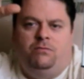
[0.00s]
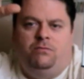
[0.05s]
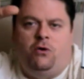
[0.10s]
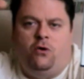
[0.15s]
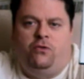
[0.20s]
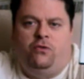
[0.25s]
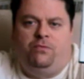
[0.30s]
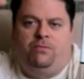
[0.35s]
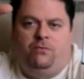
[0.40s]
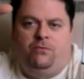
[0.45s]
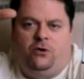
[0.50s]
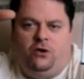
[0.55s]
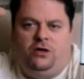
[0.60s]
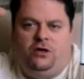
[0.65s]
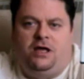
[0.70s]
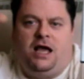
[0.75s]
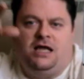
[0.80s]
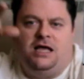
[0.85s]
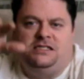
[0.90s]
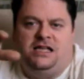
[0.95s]
both
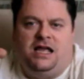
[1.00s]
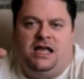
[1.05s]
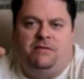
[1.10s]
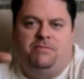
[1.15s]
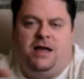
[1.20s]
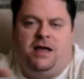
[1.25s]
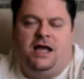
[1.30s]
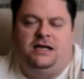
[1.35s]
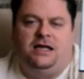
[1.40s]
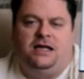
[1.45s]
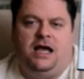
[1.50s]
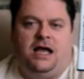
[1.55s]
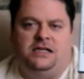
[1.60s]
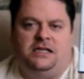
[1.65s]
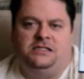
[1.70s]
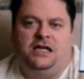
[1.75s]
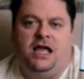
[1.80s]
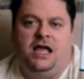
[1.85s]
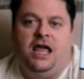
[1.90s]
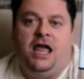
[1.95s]
good guys and bad
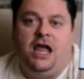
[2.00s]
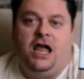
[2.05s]
guys,